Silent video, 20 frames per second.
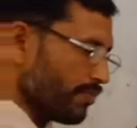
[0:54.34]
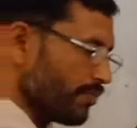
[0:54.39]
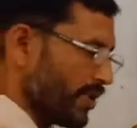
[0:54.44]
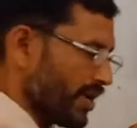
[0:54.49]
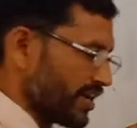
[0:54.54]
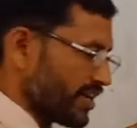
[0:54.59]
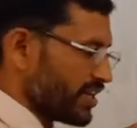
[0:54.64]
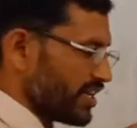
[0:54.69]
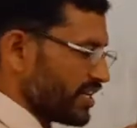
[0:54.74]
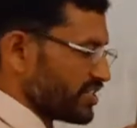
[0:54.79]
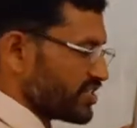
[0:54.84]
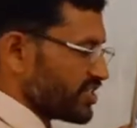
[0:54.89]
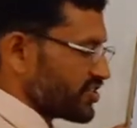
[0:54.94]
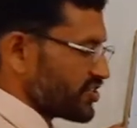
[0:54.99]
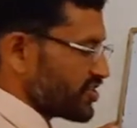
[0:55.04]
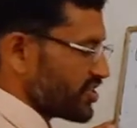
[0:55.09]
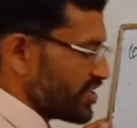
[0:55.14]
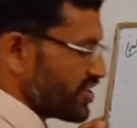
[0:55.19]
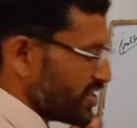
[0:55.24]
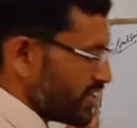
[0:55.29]
here just
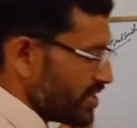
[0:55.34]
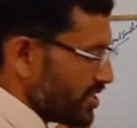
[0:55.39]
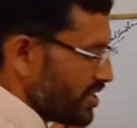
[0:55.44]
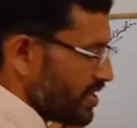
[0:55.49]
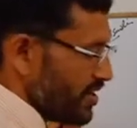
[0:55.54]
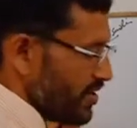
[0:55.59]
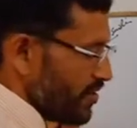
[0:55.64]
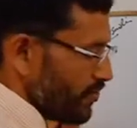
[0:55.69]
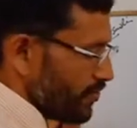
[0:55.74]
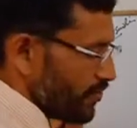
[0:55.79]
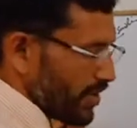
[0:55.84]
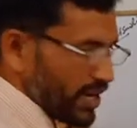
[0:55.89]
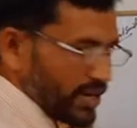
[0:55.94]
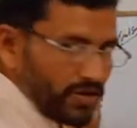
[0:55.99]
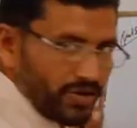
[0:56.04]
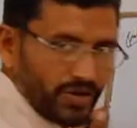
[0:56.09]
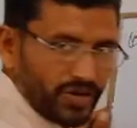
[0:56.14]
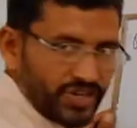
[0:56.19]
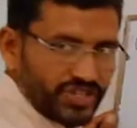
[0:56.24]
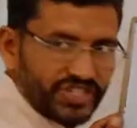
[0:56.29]
see, for your
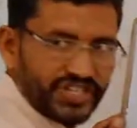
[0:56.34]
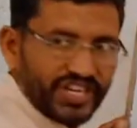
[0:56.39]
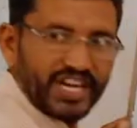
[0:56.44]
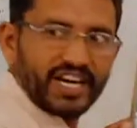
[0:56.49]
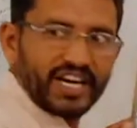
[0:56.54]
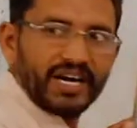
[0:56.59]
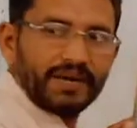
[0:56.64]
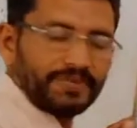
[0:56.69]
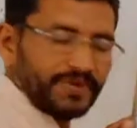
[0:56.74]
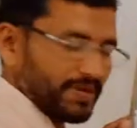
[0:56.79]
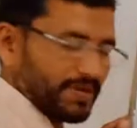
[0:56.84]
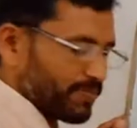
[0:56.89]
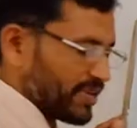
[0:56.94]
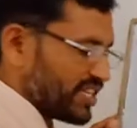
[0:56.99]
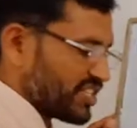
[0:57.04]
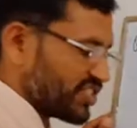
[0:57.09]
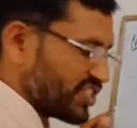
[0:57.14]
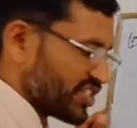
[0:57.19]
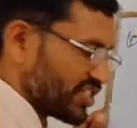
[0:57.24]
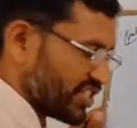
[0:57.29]
sake of
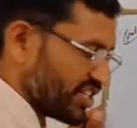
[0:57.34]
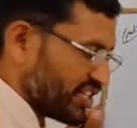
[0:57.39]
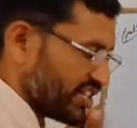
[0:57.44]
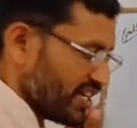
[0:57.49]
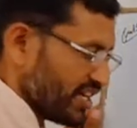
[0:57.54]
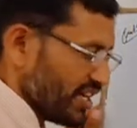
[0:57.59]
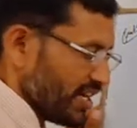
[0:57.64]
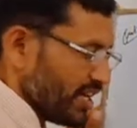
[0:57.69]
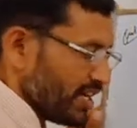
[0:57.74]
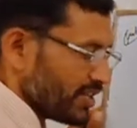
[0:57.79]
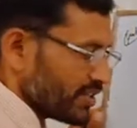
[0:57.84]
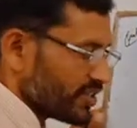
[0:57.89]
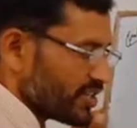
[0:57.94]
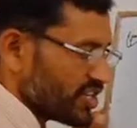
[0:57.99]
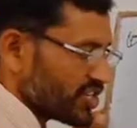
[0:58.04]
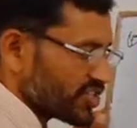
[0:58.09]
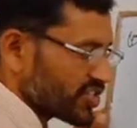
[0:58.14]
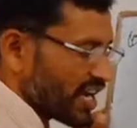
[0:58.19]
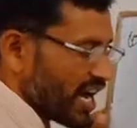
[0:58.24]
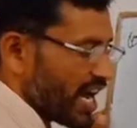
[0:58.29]
simplicity, this
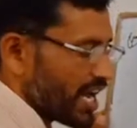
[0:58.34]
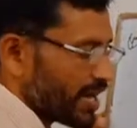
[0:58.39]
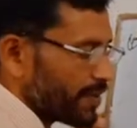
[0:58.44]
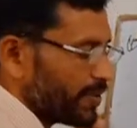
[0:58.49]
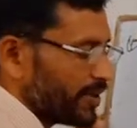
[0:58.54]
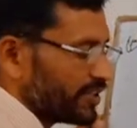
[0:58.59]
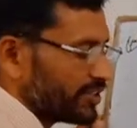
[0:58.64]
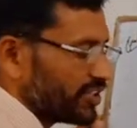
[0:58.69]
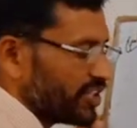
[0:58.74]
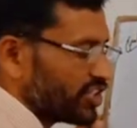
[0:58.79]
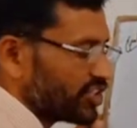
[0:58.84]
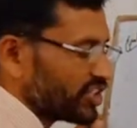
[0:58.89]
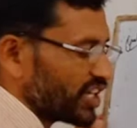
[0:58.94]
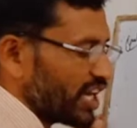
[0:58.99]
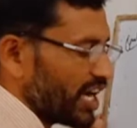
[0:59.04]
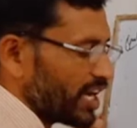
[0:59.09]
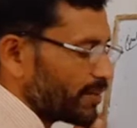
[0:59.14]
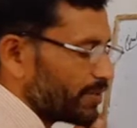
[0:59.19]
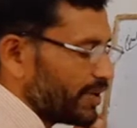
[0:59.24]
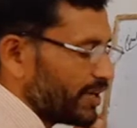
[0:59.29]
carbon is
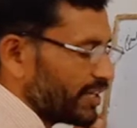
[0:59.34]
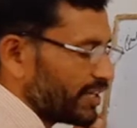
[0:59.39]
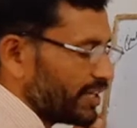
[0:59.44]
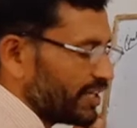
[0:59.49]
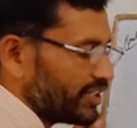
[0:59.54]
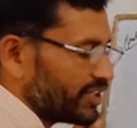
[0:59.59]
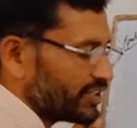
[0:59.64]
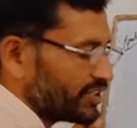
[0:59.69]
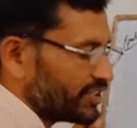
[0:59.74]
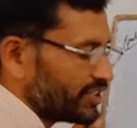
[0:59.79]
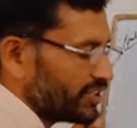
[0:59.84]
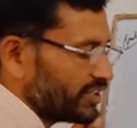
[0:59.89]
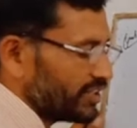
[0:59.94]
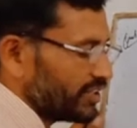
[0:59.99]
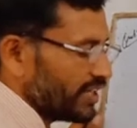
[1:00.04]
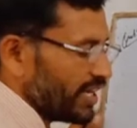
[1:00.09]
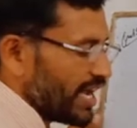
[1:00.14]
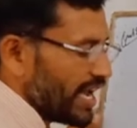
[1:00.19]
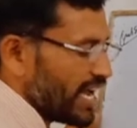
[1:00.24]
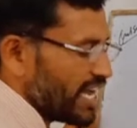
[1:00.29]

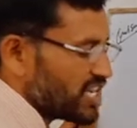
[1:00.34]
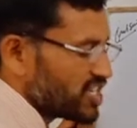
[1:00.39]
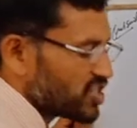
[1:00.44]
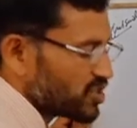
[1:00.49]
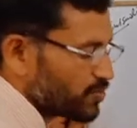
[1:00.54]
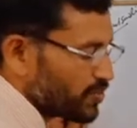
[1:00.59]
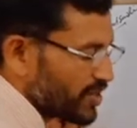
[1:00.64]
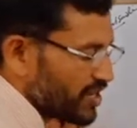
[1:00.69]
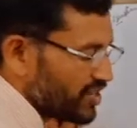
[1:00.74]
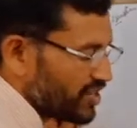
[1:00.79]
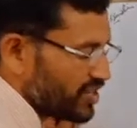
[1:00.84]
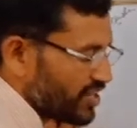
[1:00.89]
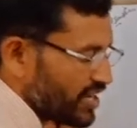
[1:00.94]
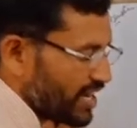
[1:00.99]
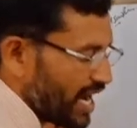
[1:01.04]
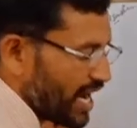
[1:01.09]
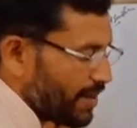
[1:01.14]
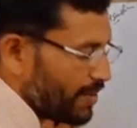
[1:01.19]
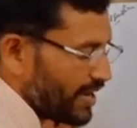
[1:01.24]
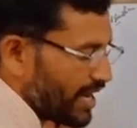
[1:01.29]
sp3
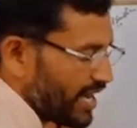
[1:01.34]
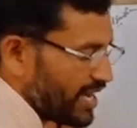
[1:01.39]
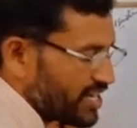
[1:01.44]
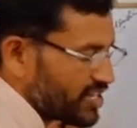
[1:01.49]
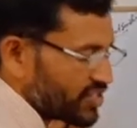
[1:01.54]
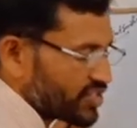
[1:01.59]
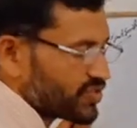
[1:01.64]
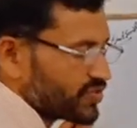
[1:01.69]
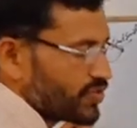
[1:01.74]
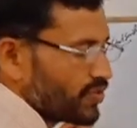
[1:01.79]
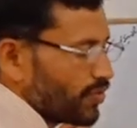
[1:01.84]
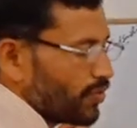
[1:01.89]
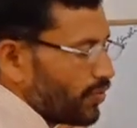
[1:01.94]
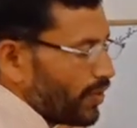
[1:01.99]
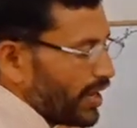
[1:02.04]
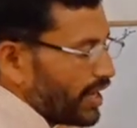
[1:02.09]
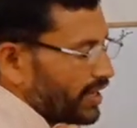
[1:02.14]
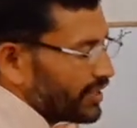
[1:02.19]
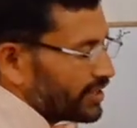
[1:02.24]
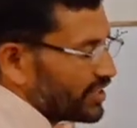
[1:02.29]
hybridized, while
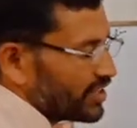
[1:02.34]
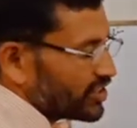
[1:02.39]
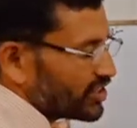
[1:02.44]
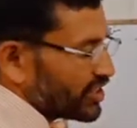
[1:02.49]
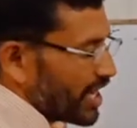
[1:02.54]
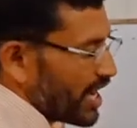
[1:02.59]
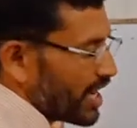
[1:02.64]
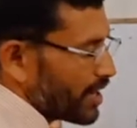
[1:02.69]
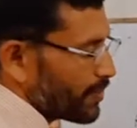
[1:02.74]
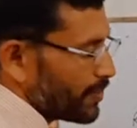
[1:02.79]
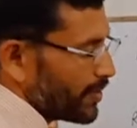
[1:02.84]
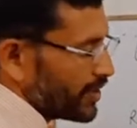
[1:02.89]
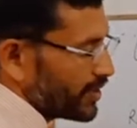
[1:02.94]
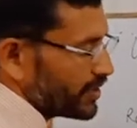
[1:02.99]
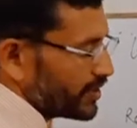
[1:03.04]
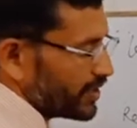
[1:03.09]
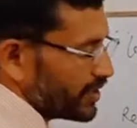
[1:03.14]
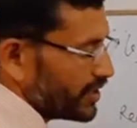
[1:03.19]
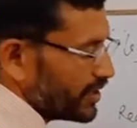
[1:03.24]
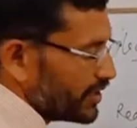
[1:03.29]
this carbon
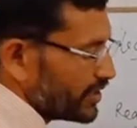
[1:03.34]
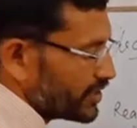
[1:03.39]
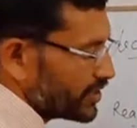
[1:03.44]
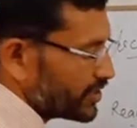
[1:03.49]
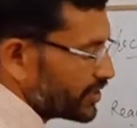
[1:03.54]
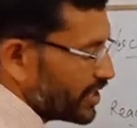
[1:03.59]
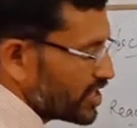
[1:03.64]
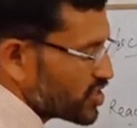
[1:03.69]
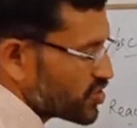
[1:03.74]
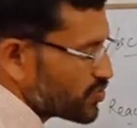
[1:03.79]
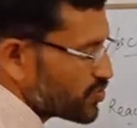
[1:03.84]
is sp2